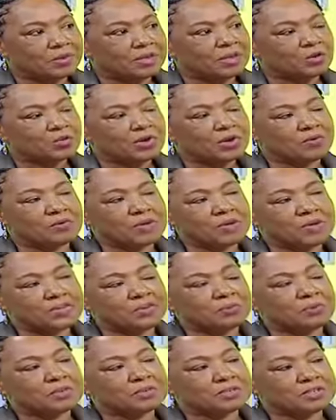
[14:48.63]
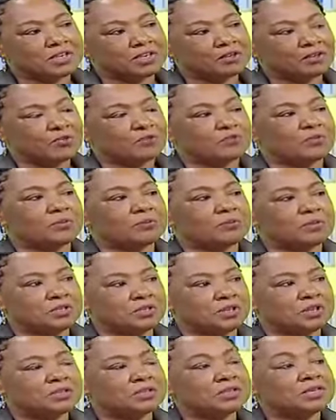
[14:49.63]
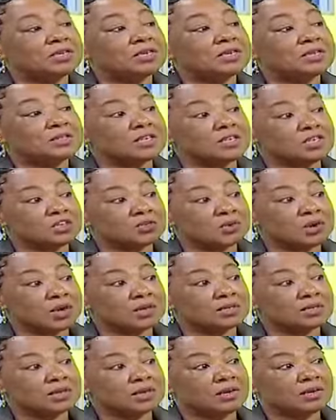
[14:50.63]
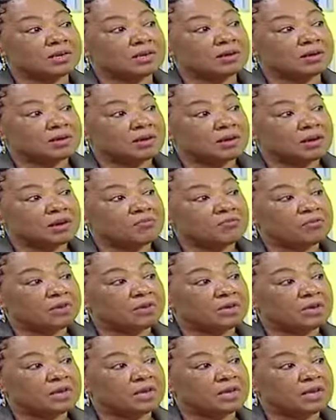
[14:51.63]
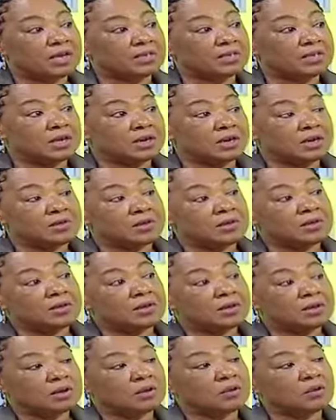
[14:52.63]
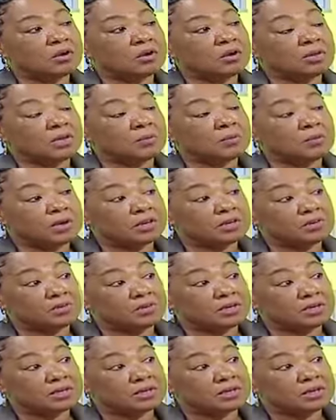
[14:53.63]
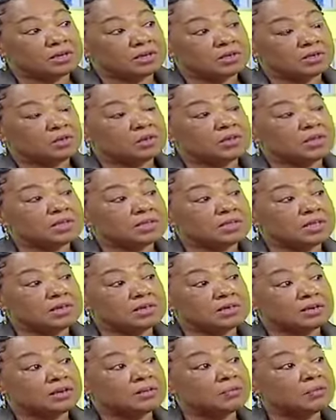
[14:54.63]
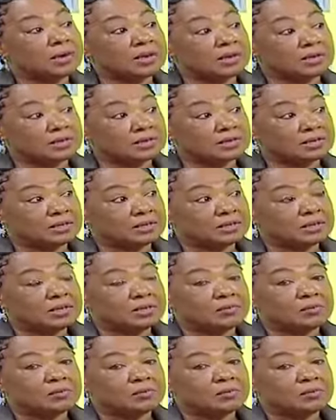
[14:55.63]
Yet we have 80% of the patients needing these drugs in Africa, Asia, and other low-income countries. So there's that imbalance.